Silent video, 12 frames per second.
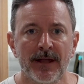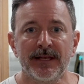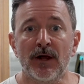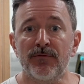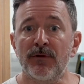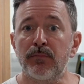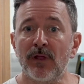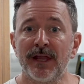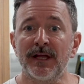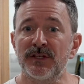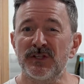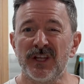Now, if you're
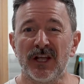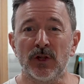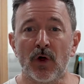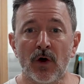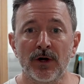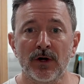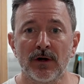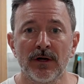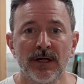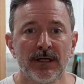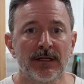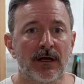planning on staying longer,
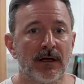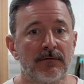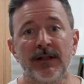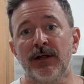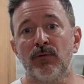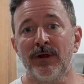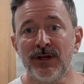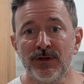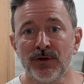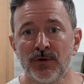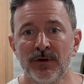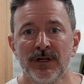like we
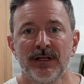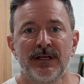do,